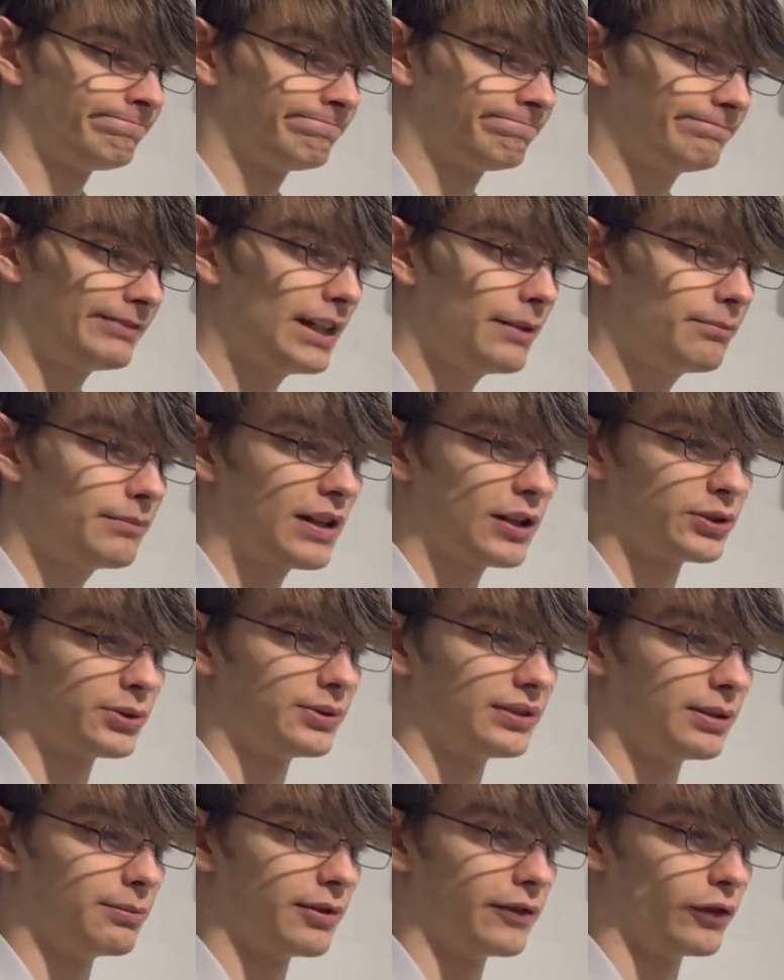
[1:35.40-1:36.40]
Yeah, as we've
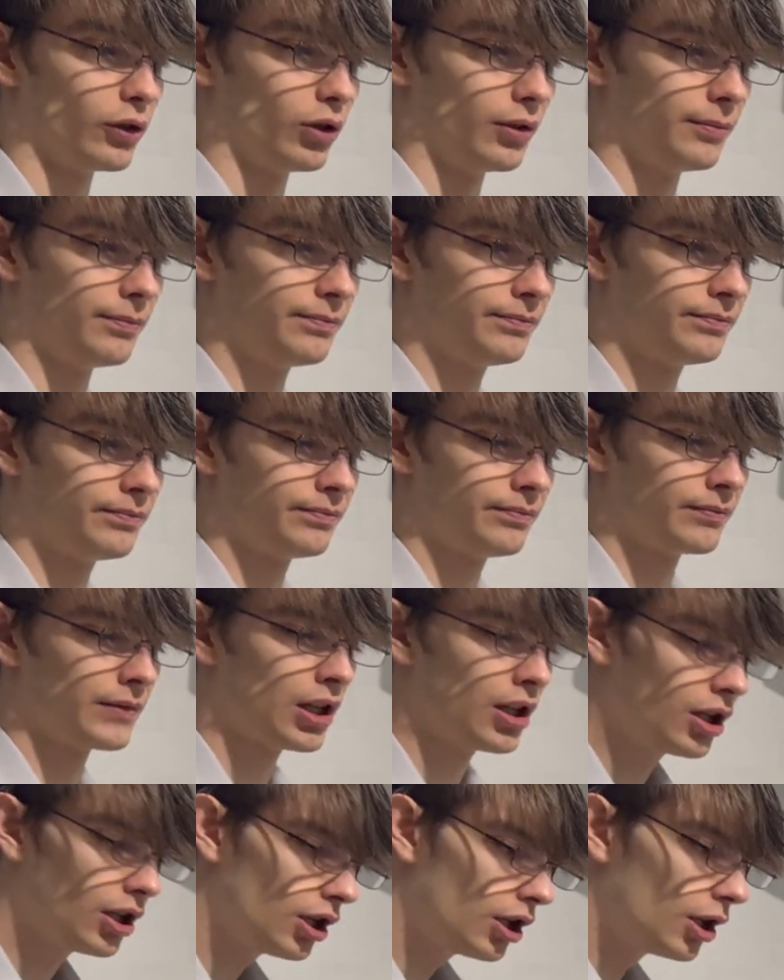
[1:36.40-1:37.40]
seen before.
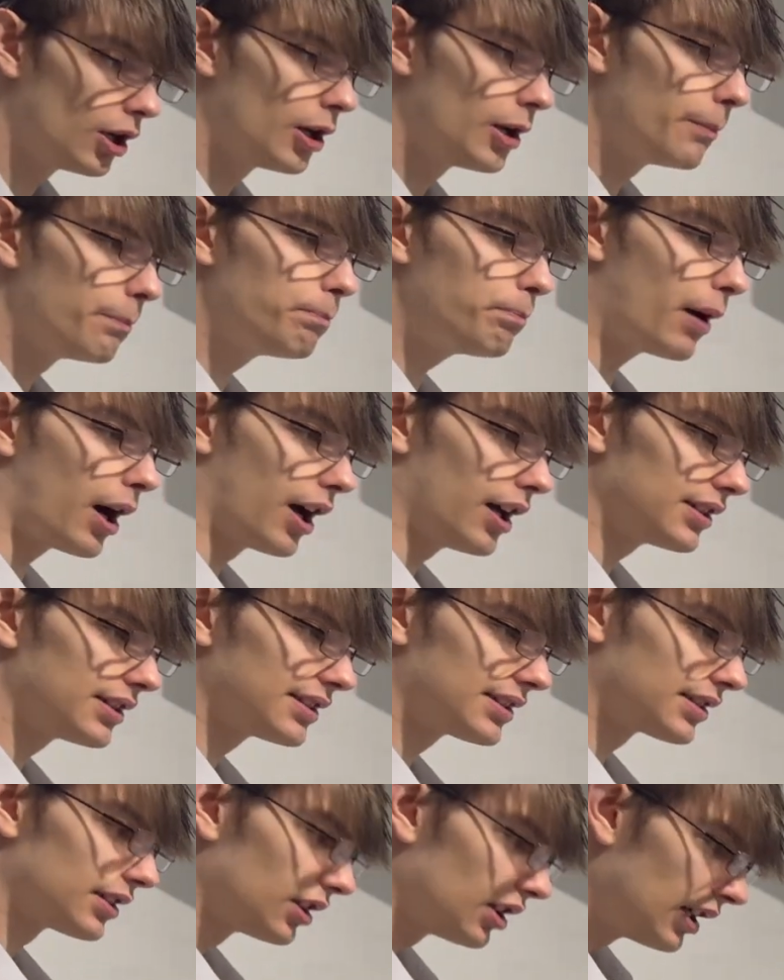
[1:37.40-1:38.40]
But
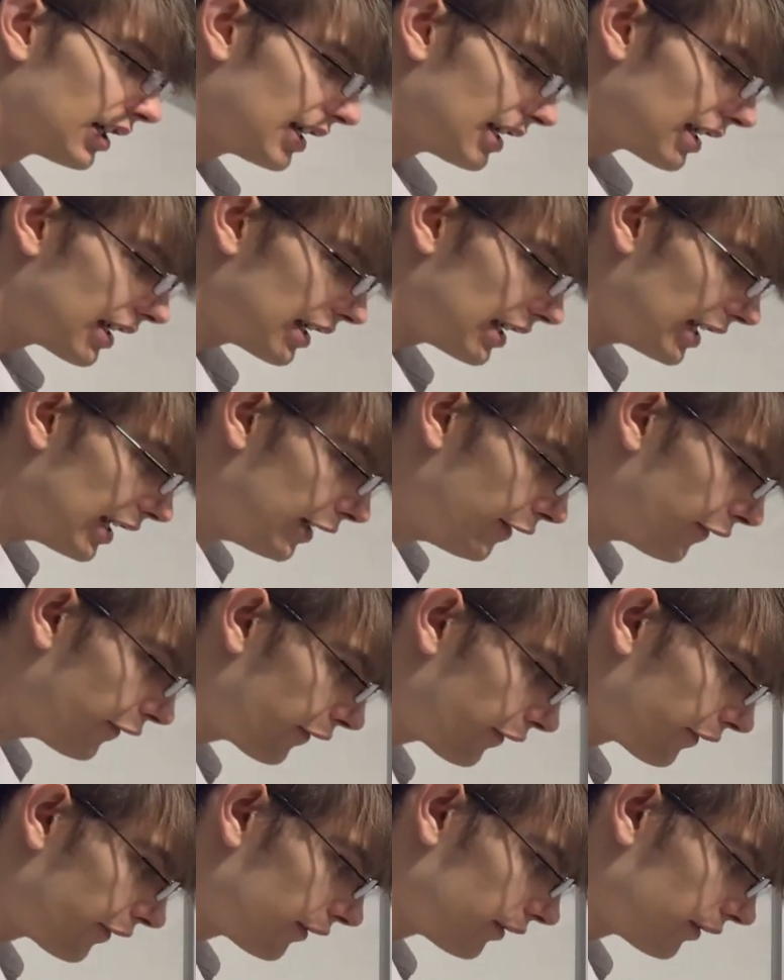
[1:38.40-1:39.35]
if